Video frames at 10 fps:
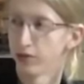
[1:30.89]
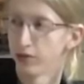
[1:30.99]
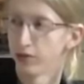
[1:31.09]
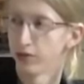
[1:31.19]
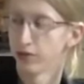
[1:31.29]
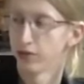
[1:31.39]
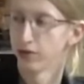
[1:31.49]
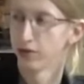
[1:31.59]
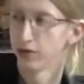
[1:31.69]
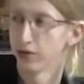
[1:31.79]

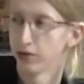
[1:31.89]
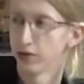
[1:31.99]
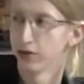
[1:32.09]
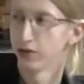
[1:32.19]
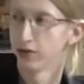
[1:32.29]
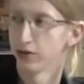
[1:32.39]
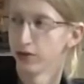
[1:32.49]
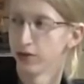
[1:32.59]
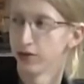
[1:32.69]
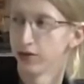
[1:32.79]

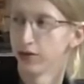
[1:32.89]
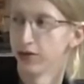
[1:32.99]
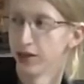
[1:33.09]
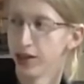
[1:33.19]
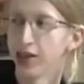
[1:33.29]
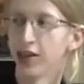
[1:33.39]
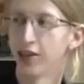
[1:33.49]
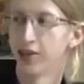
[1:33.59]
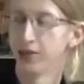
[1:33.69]
(silent)